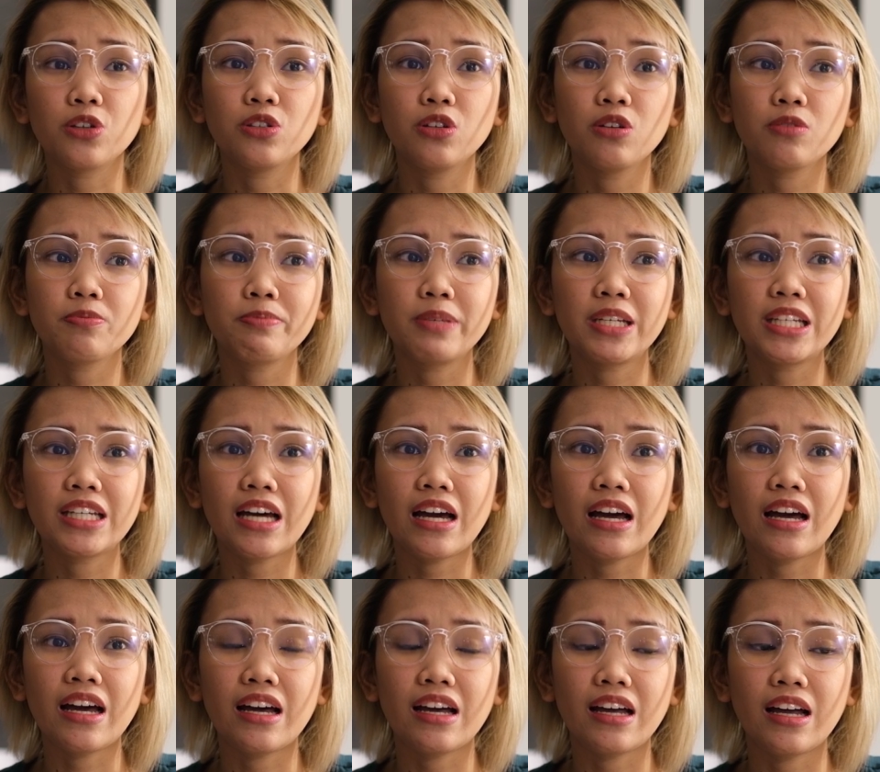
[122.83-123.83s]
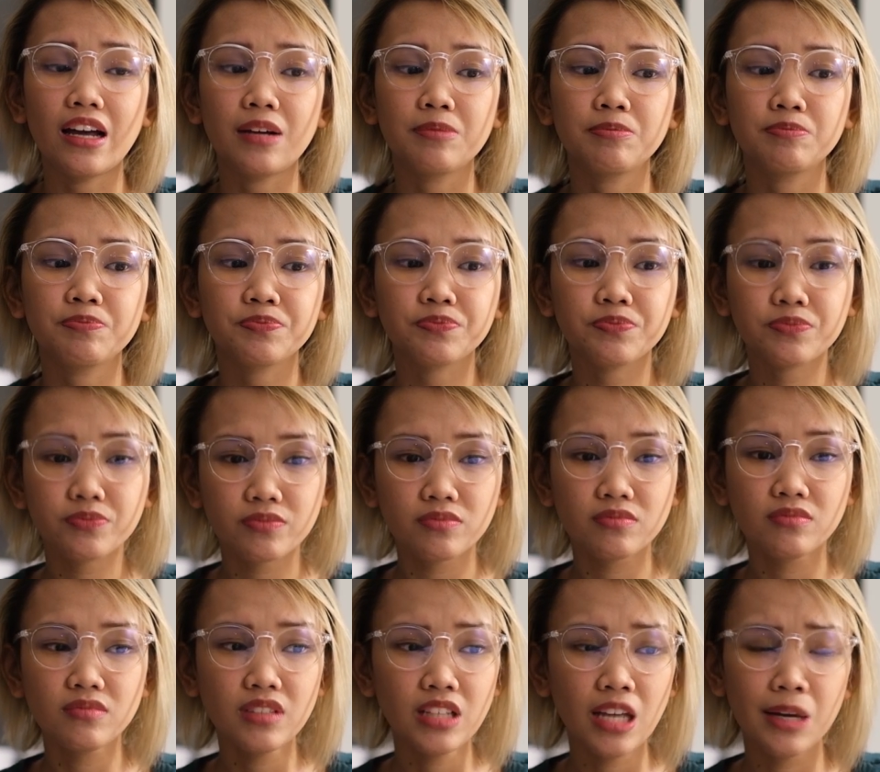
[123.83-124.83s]
yung pinaka,
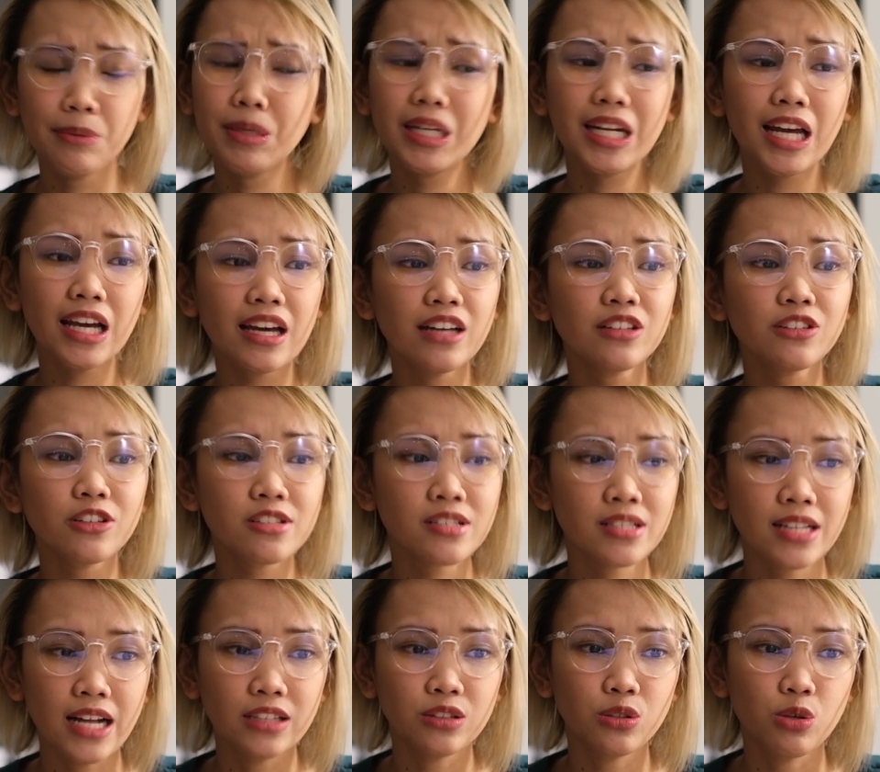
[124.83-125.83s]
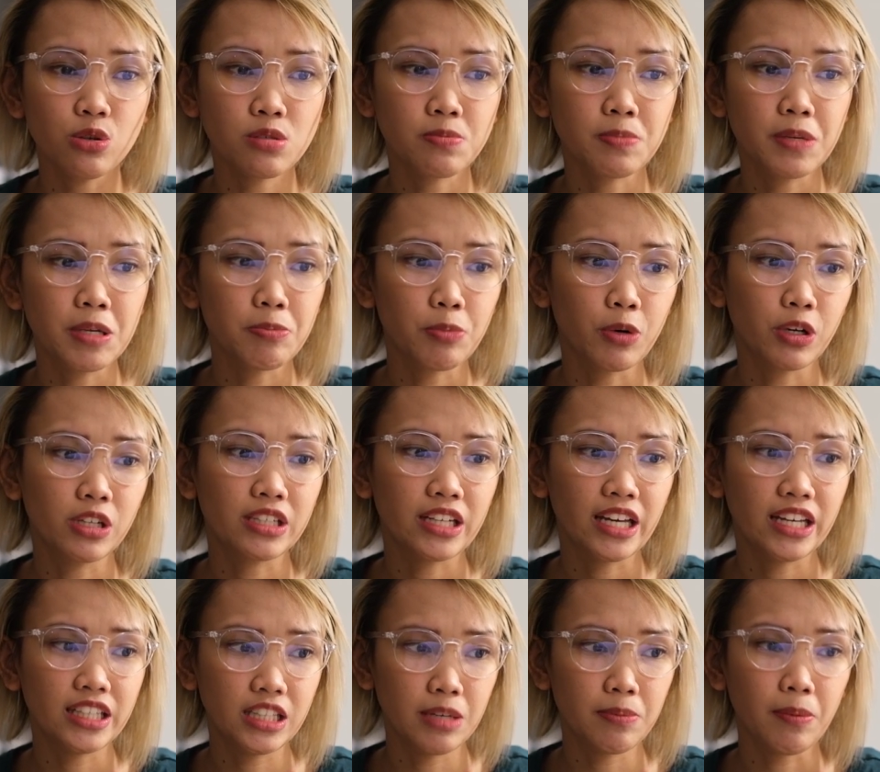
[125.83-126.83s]
I understand those people na
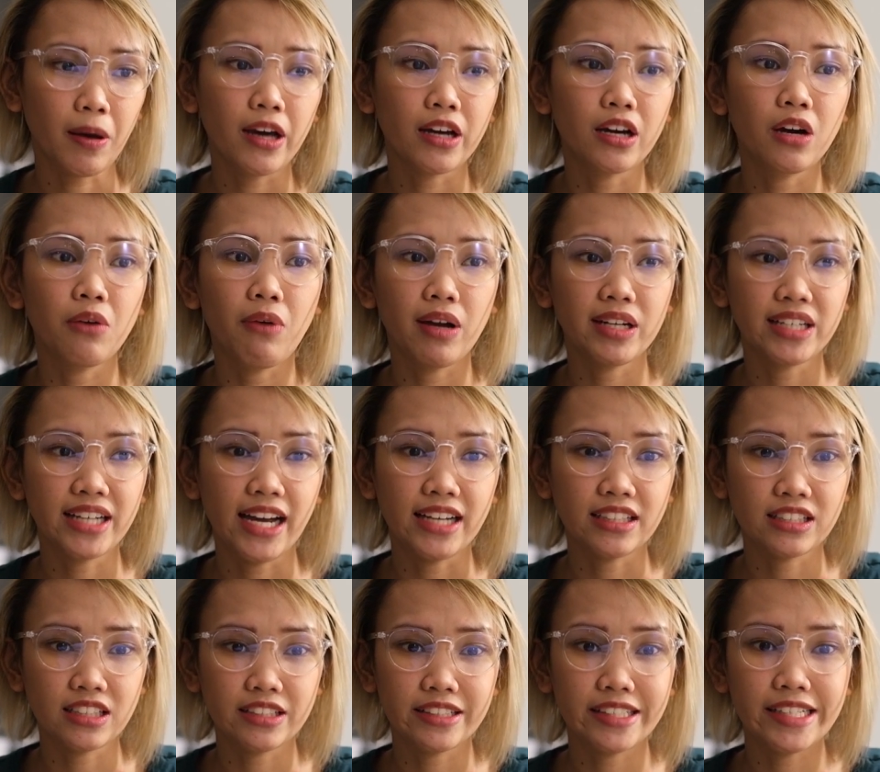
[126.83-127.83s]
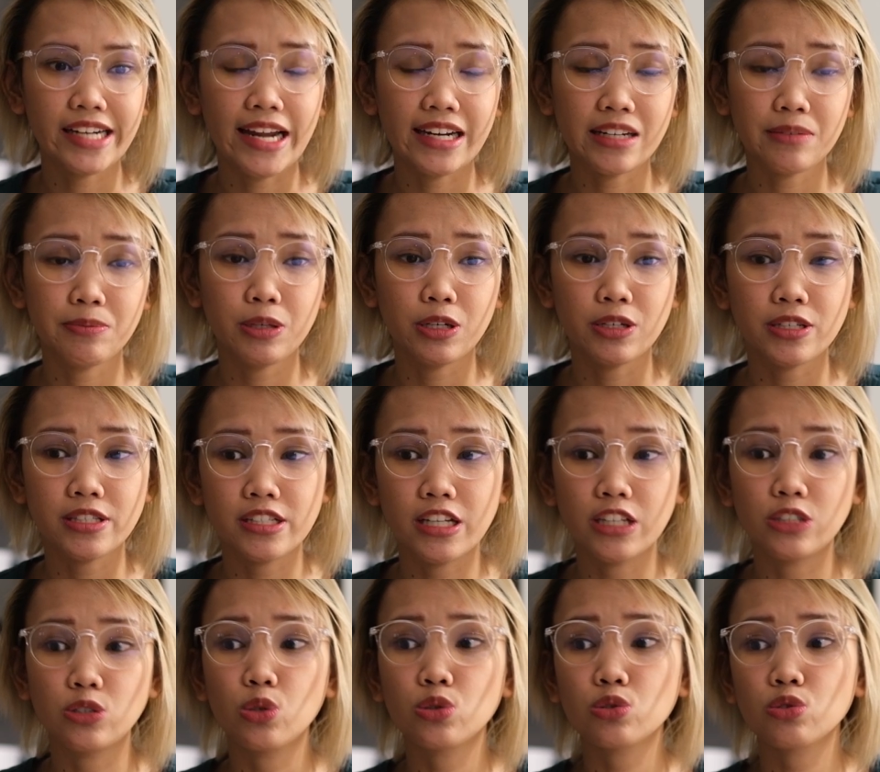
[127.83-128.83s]
hindi makagawa ng itinerary because they
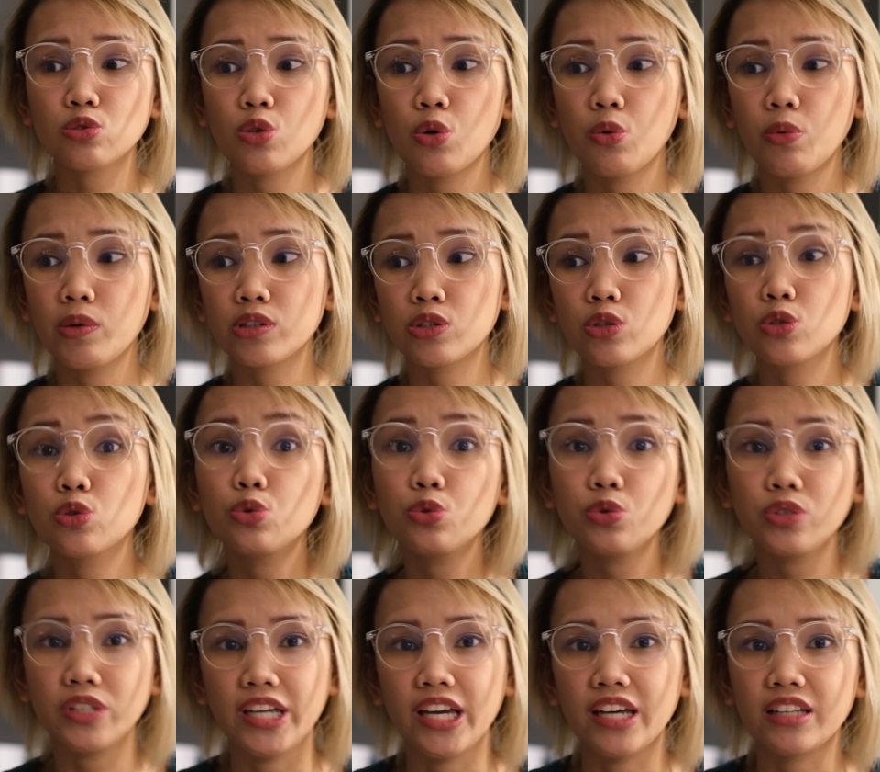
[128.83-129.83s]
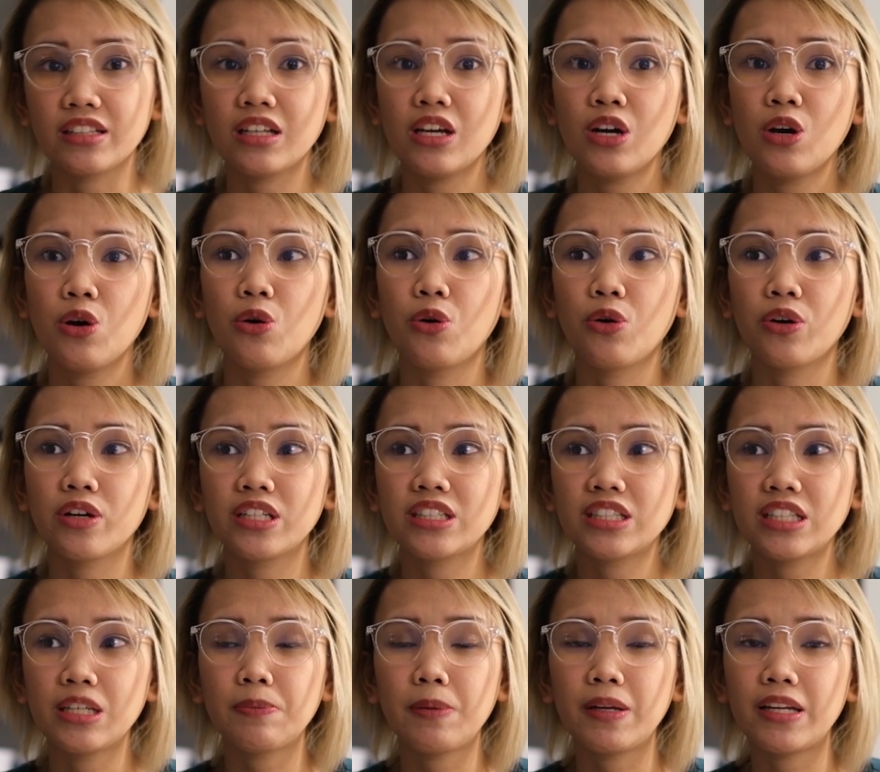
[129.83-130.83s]
don't know what to do yet or
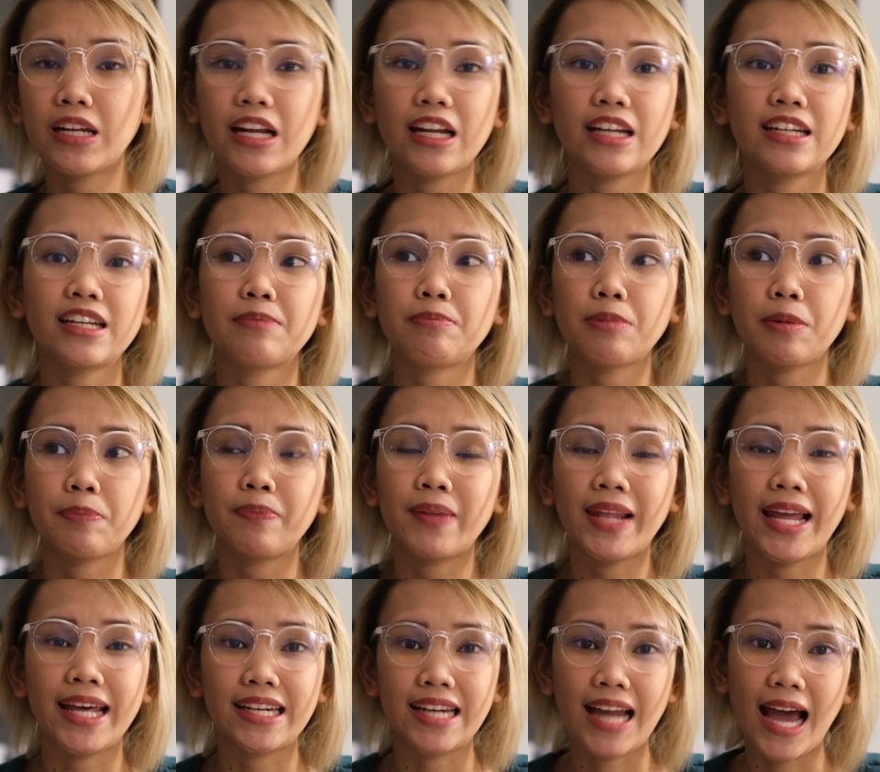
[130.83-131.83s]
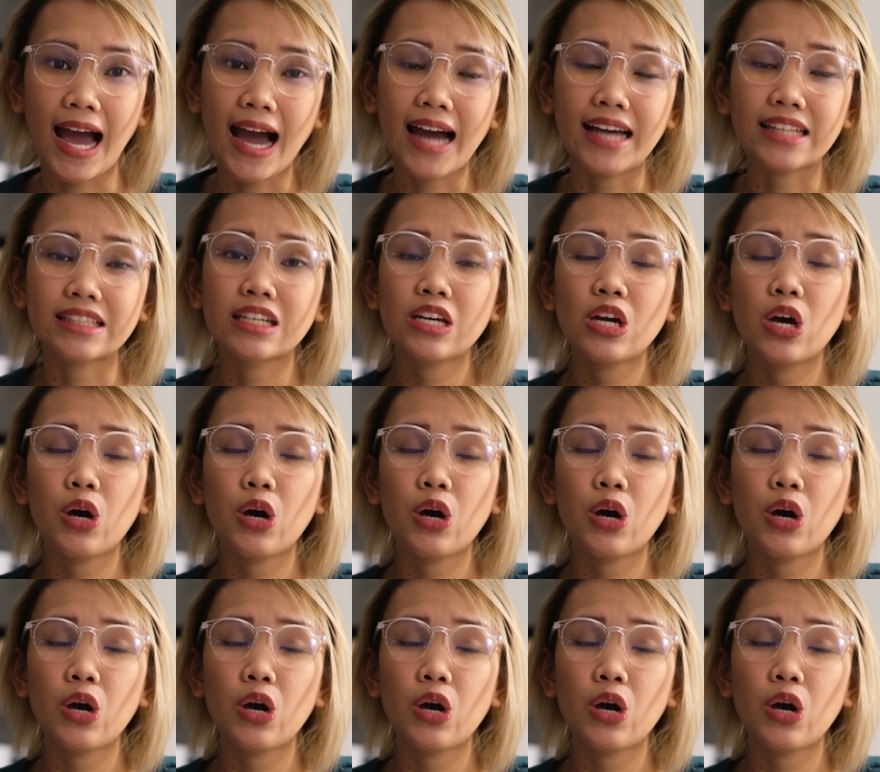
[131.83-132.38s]
hindi pa nila napaplan lahat.